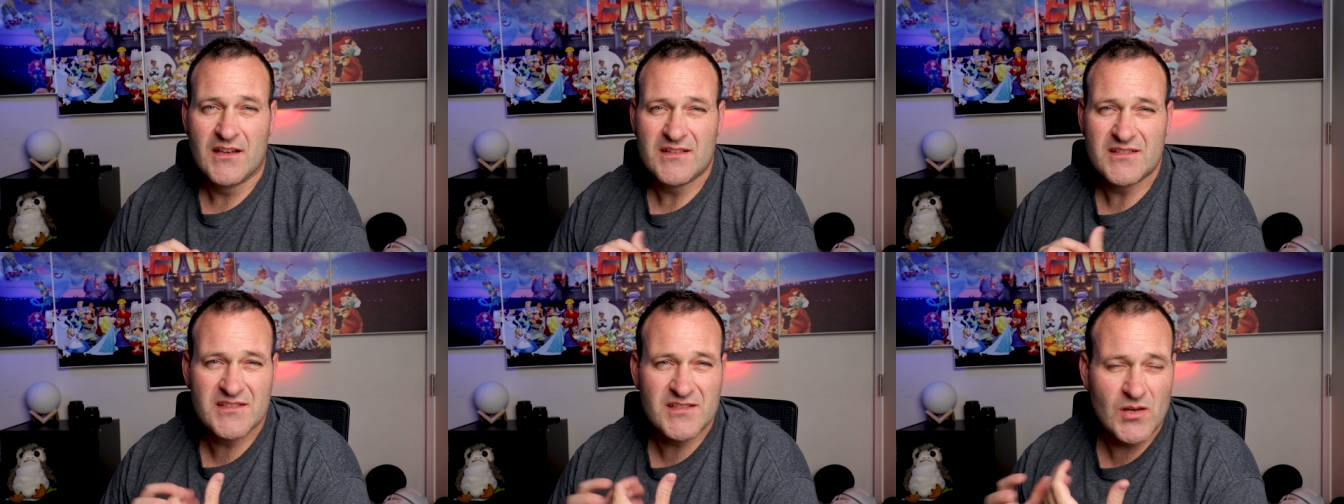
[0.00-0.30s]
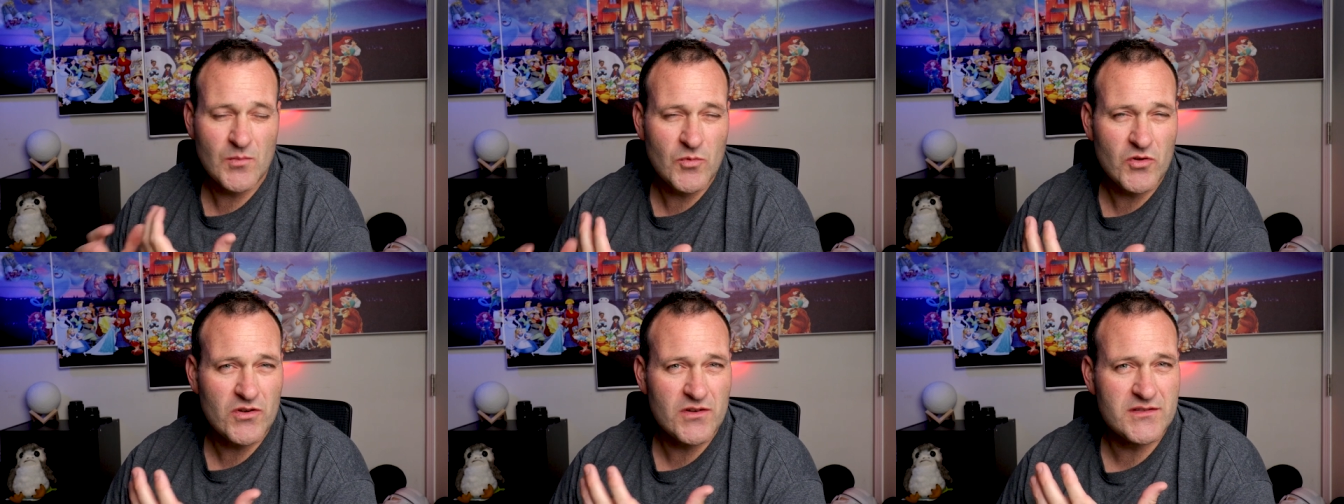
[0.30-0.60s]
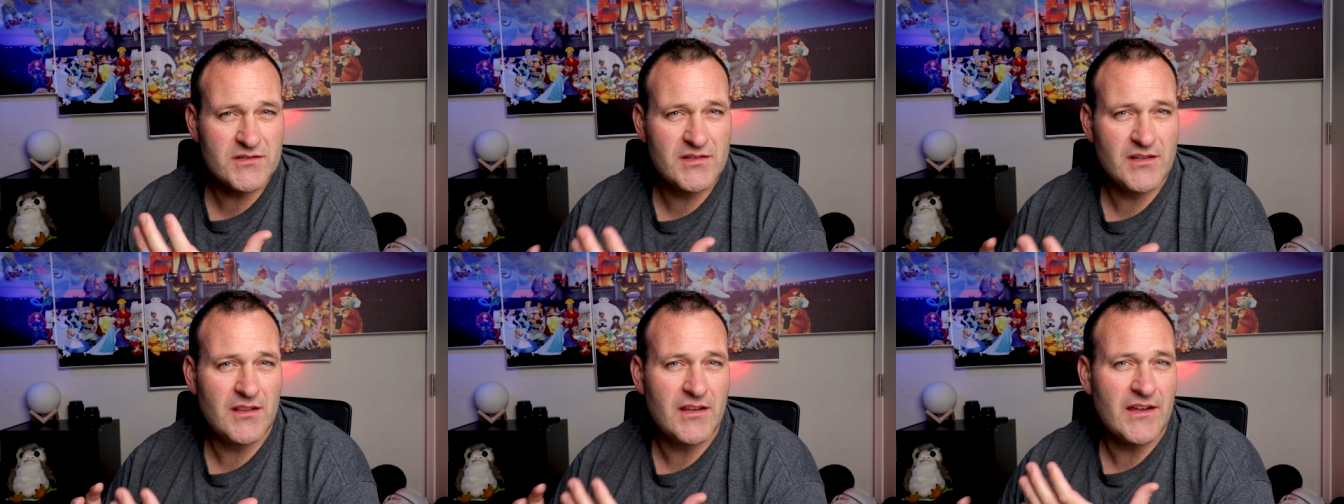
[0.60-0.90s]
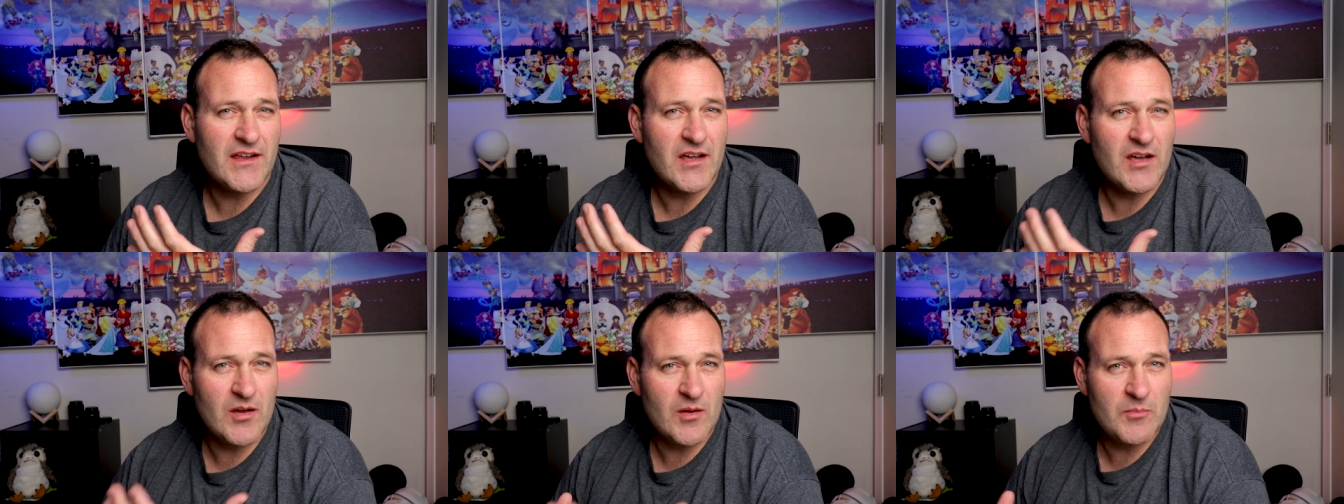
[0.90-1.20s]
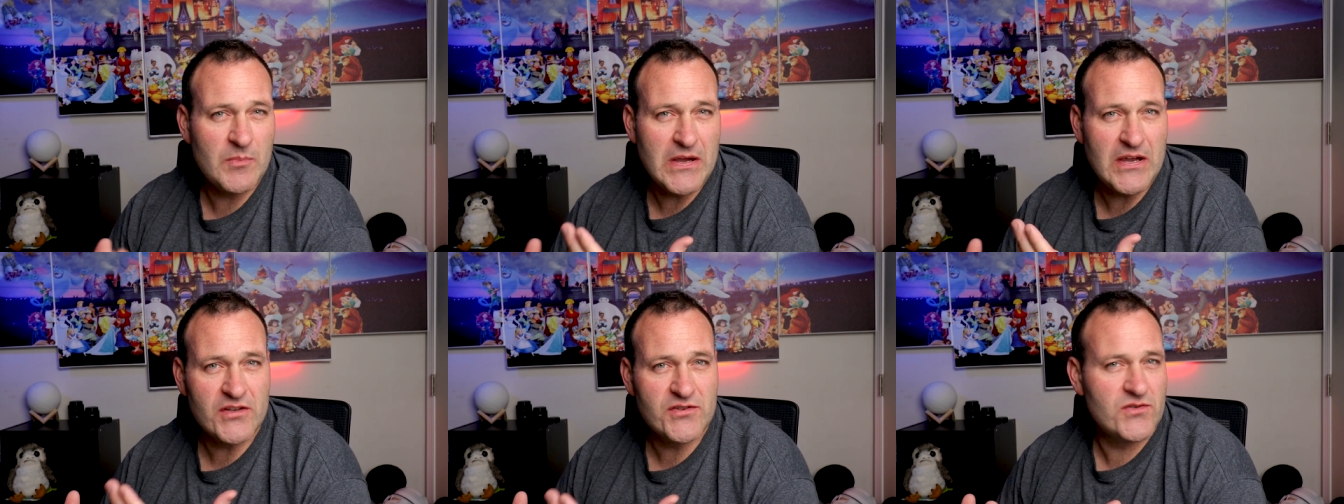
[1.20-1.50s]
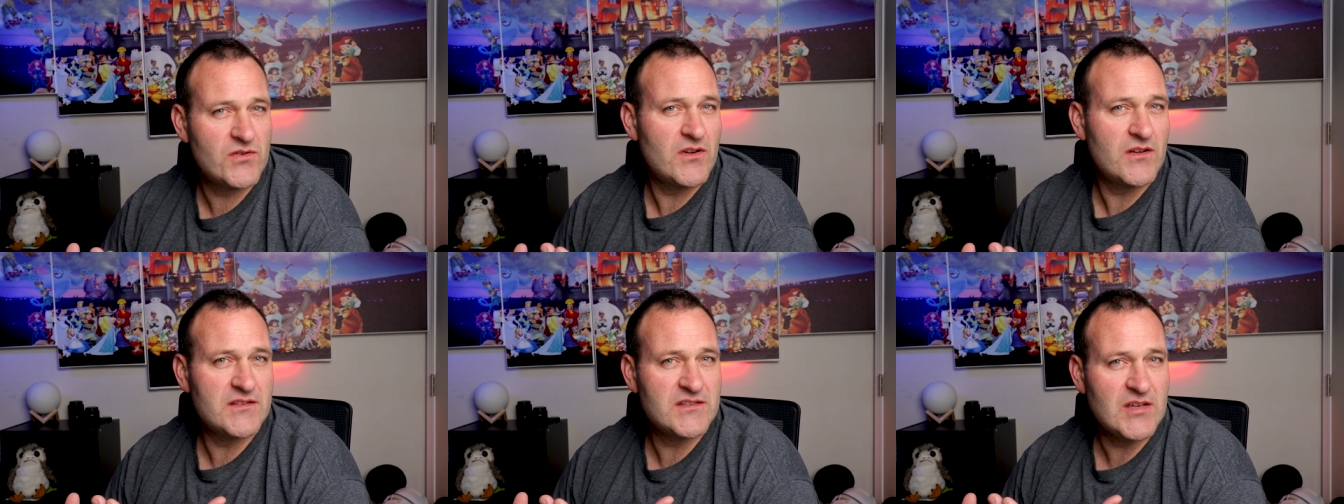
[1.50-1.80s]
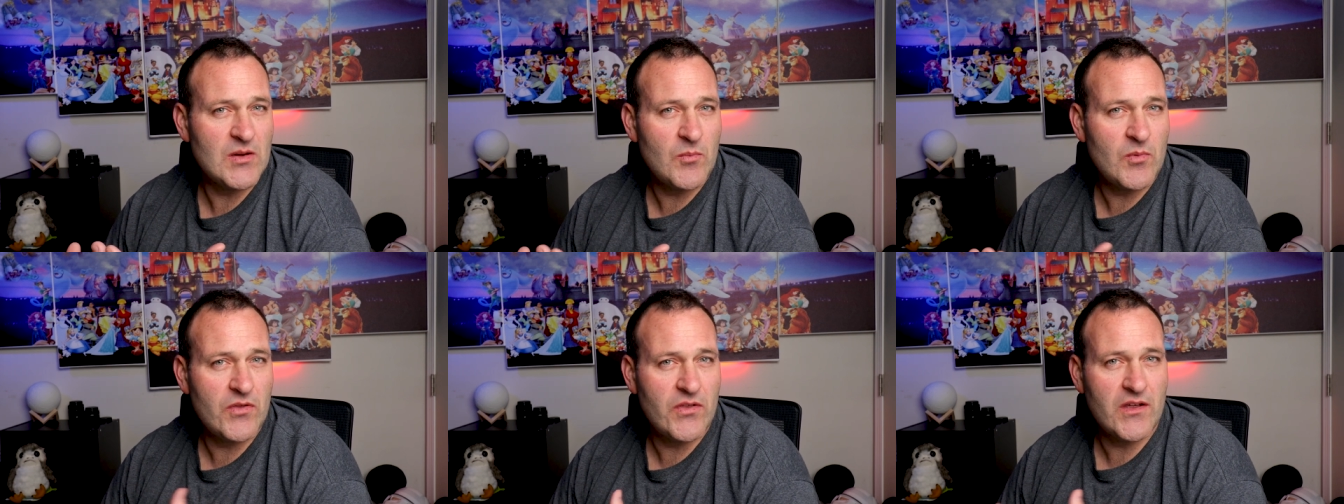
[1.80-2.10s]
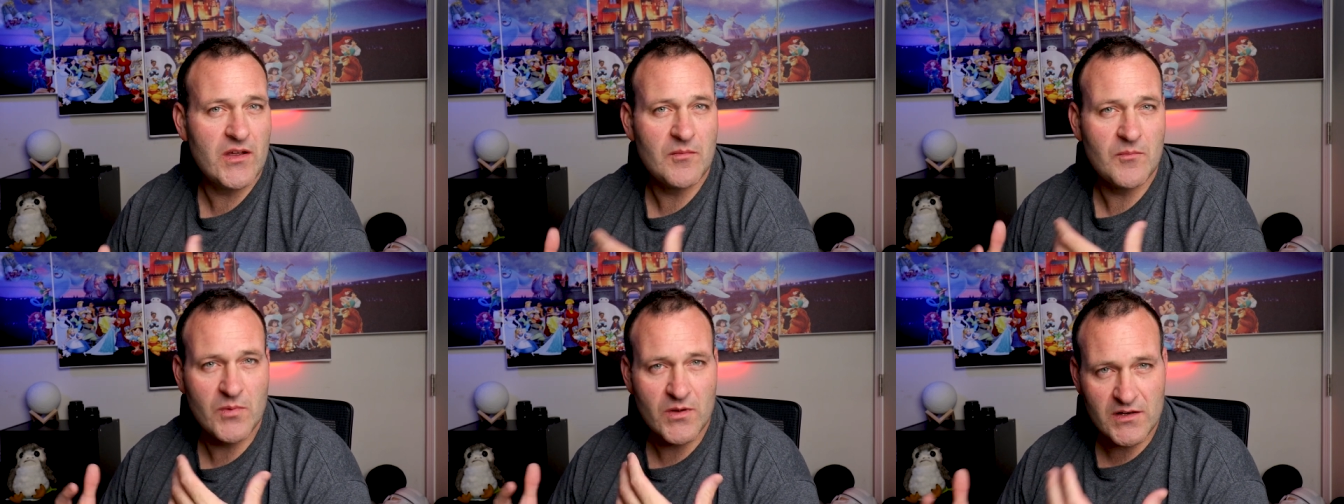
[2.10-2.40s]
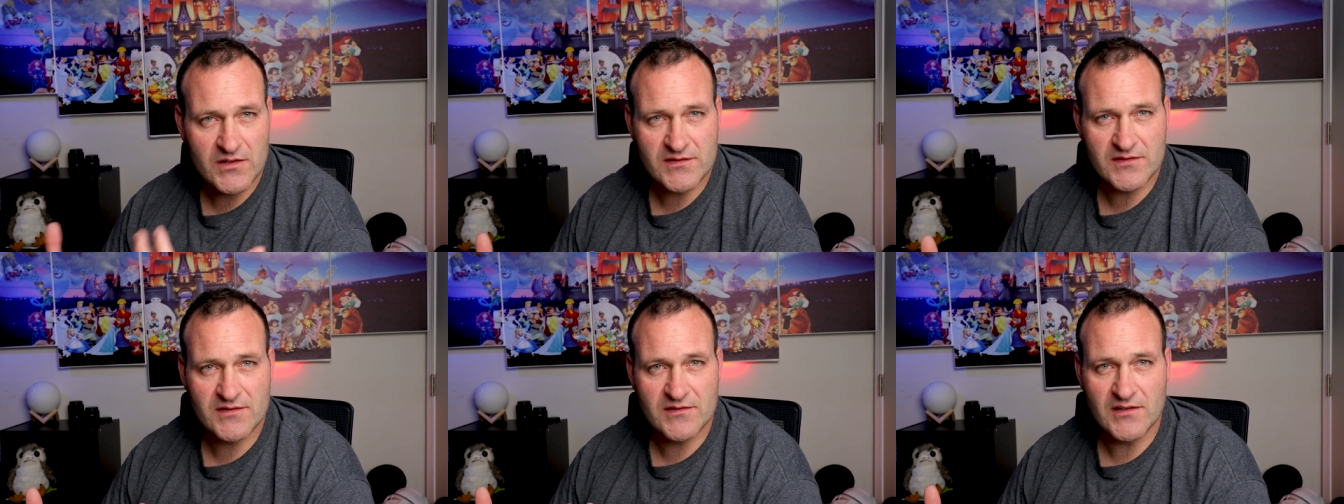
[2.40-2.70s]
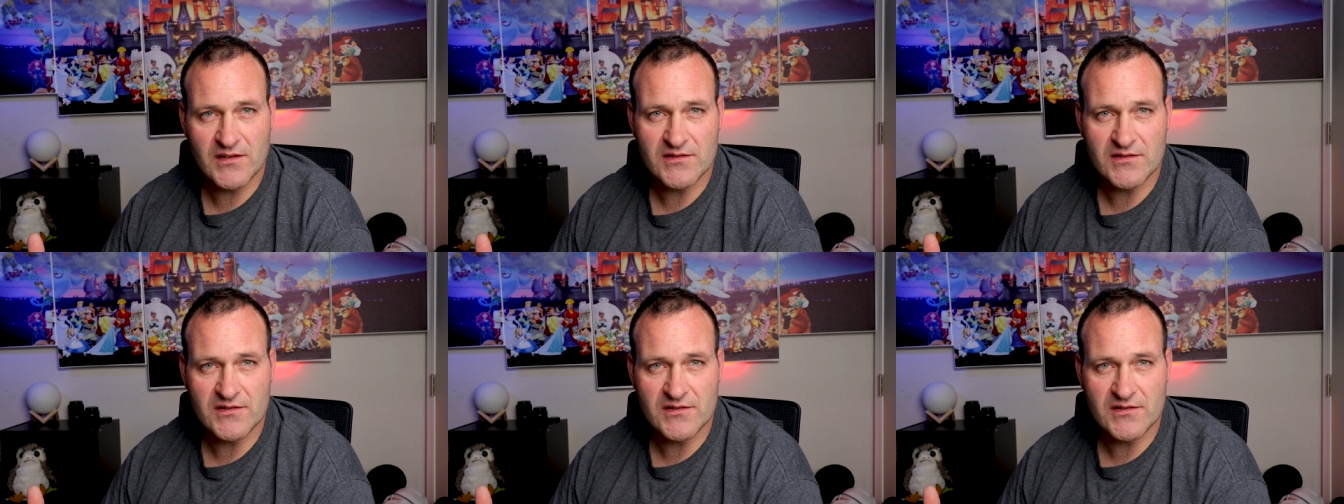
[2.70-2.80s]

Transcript: similar to like a patreon type of thing but it's